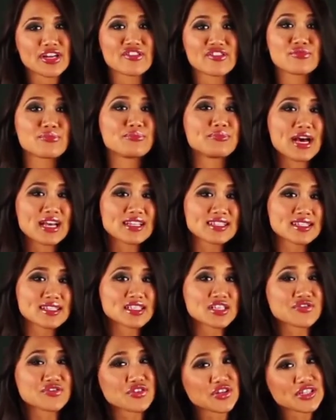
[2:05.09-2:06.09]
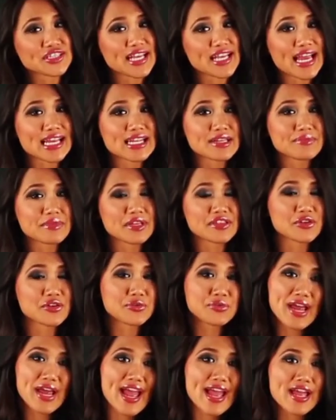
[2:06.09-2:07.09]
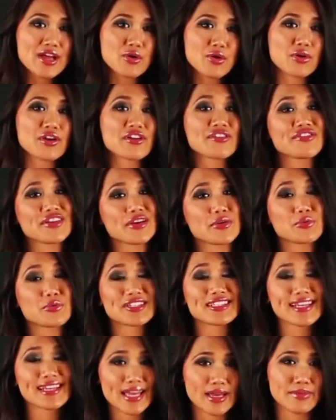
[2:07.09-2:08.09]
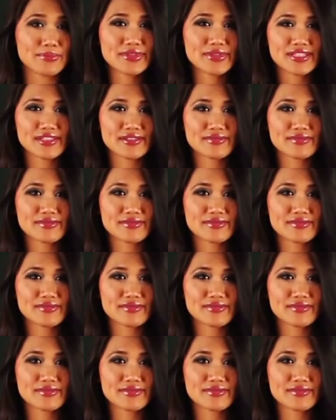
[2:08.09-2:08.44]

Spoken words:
if bust is the first item in the array or if it was hips.